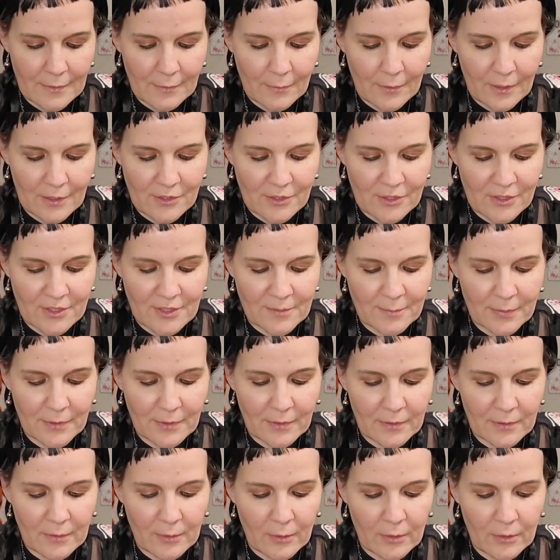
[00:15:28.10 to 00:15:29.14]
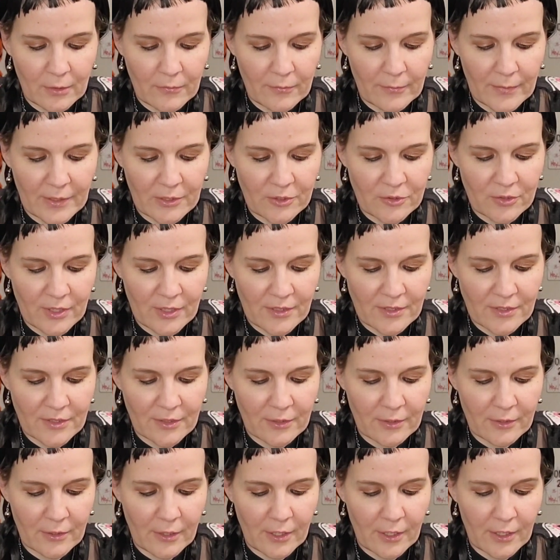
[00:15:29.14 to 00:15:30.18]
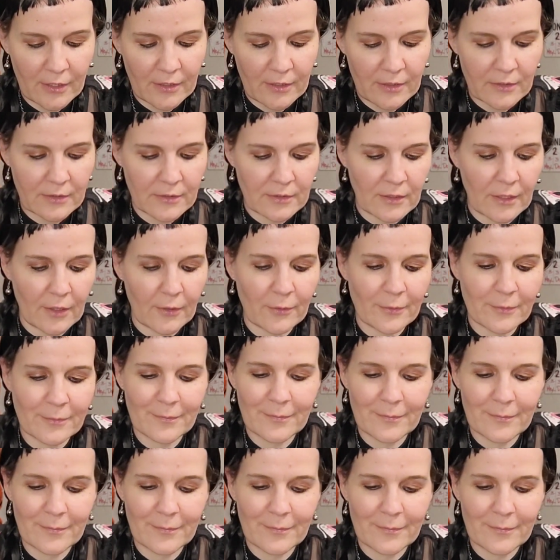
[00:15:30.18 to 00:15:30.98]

Watch, I'll spill it all over my dress and cry. No.